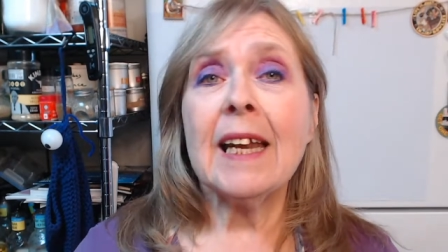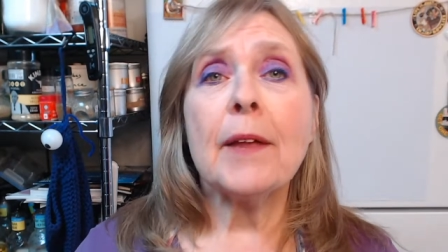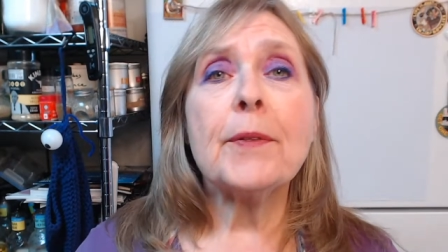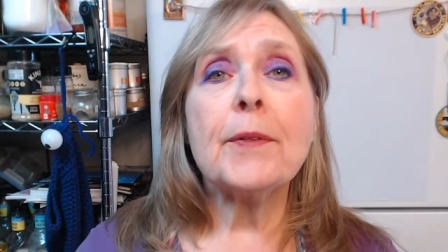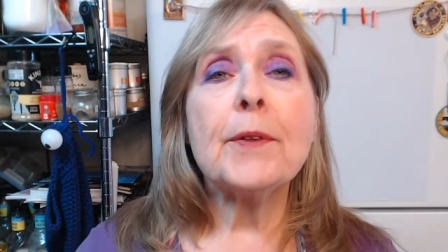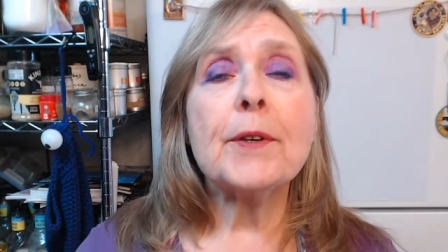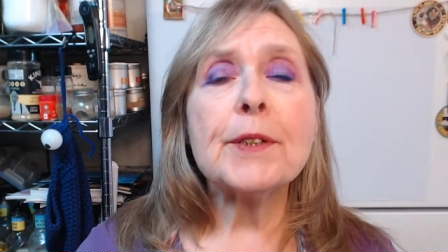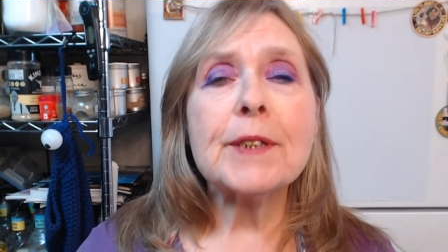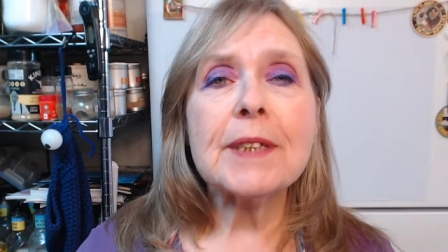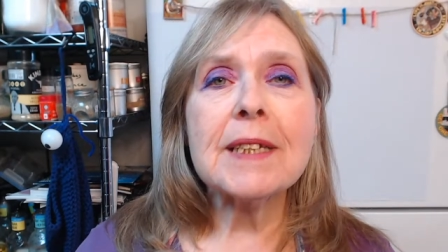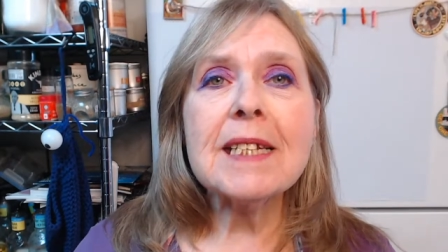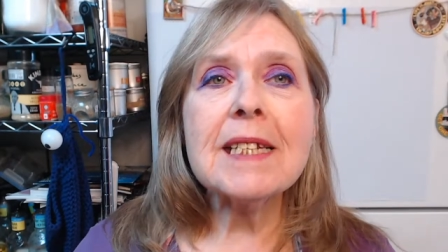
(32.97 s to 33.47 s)

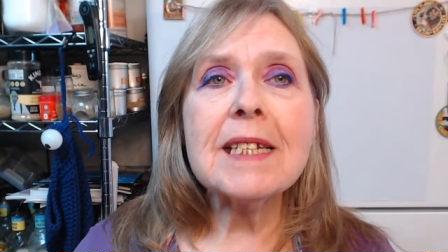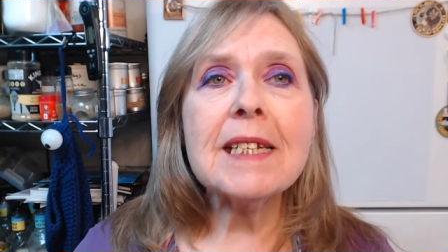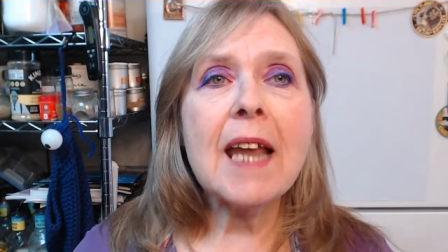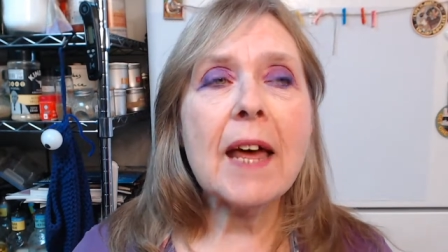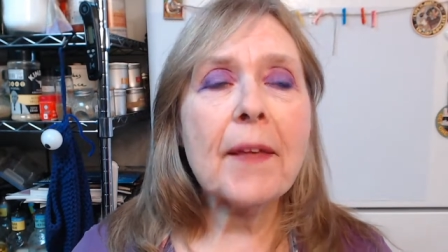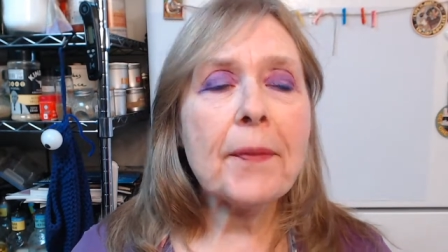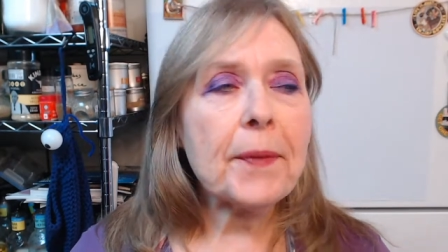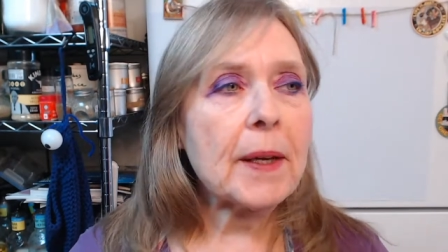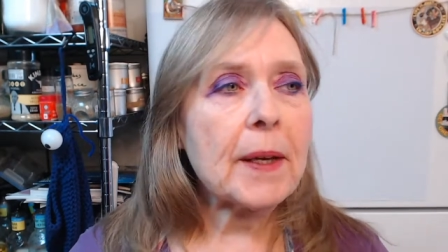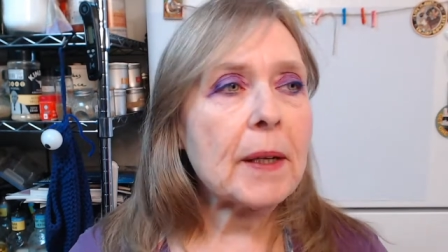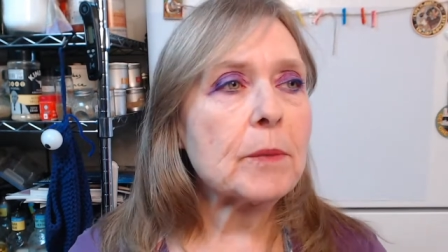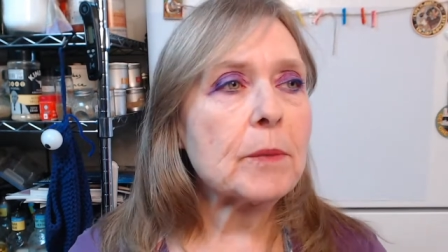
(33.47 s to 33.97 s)
Now there's
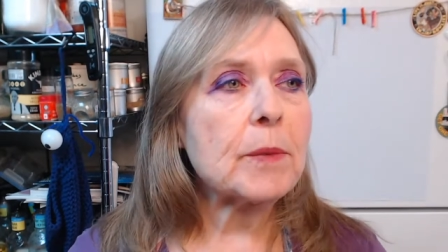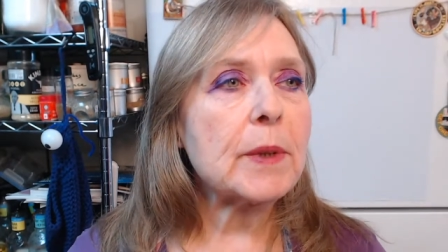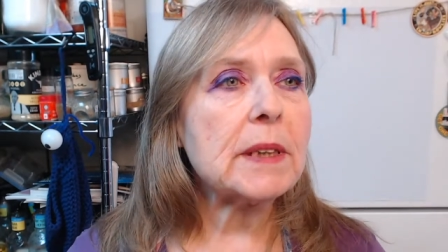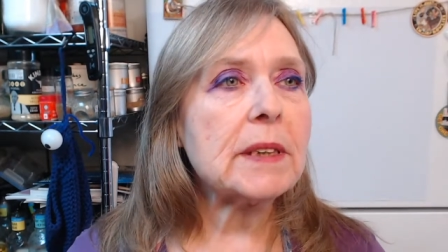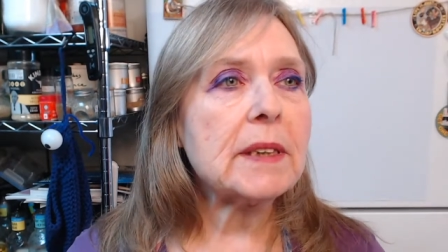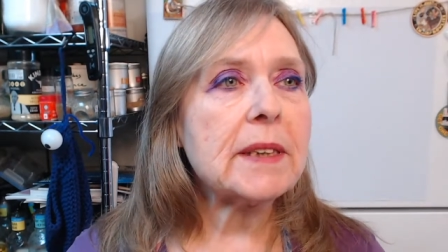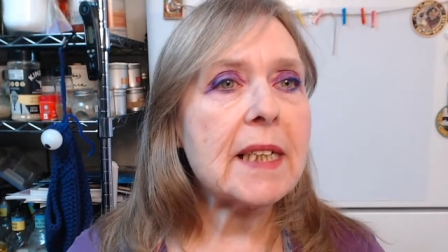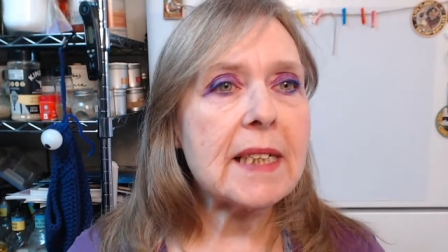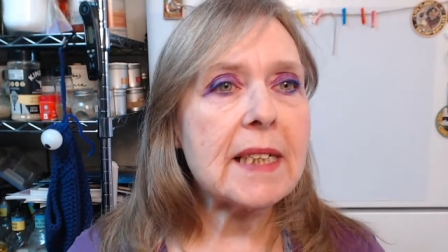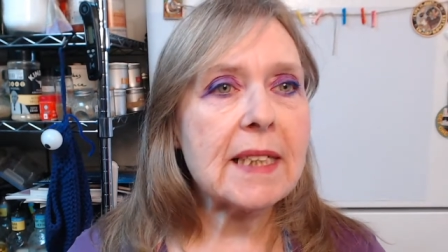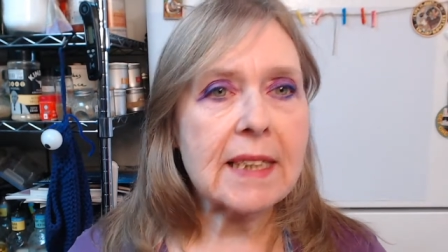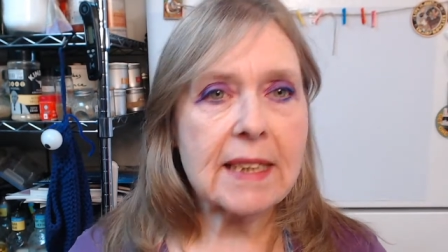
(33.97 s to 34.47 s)
nothing
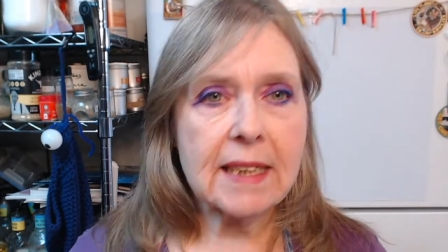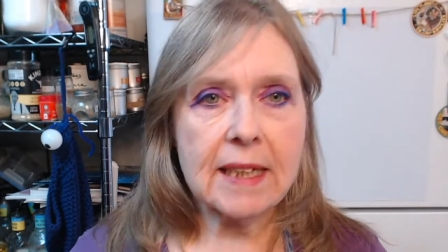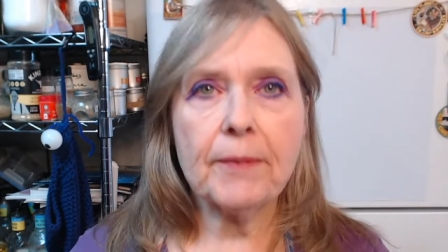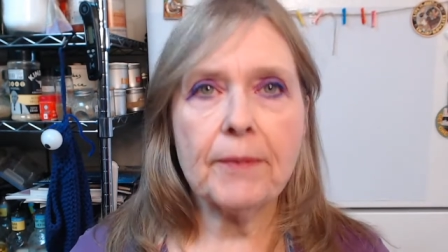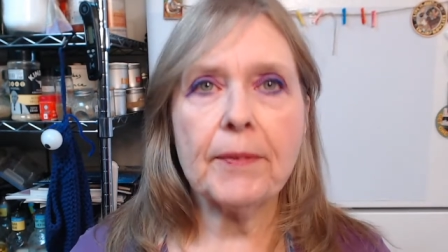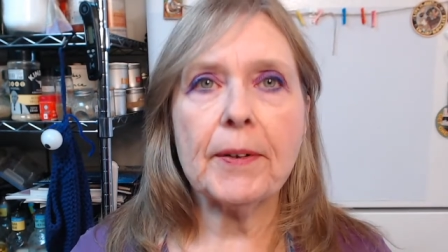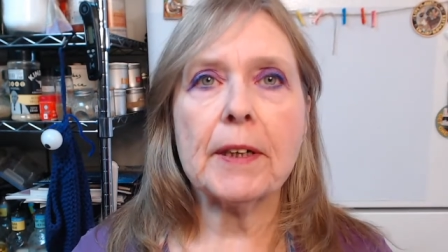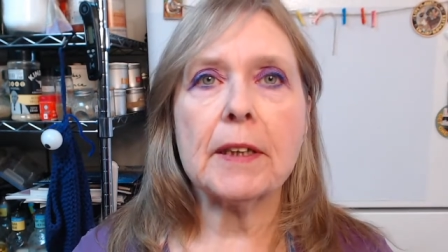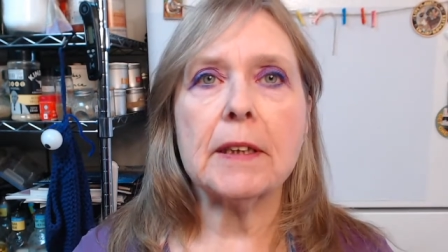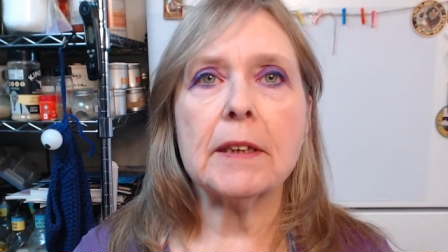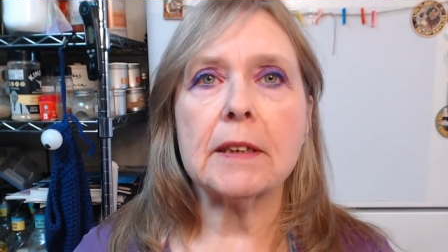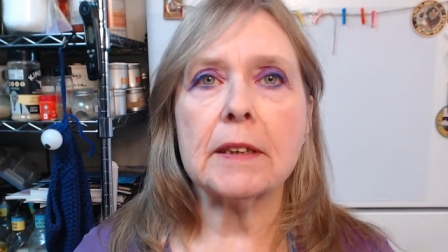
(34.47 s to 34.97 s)
really
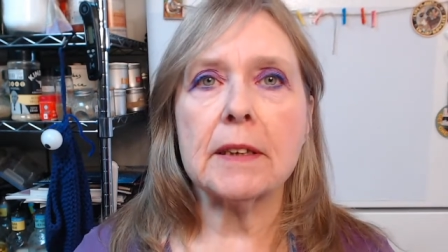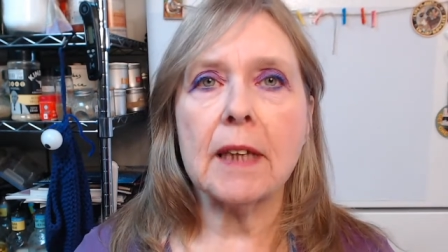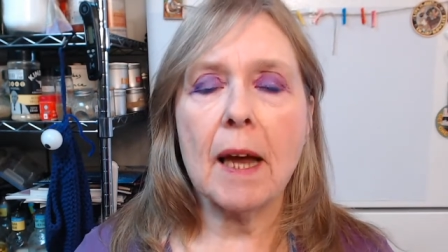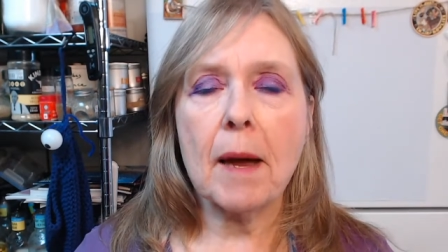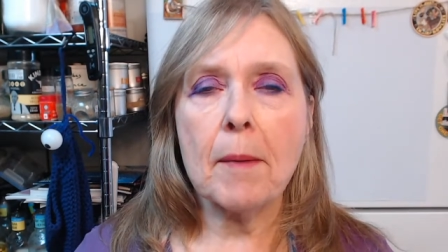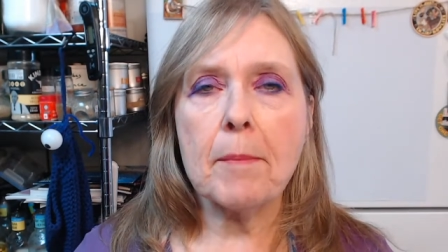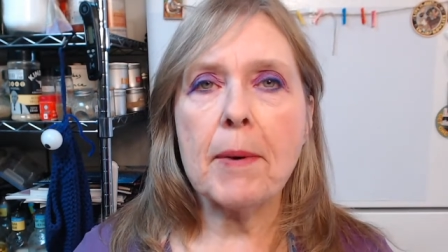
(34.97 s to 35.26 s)
difficult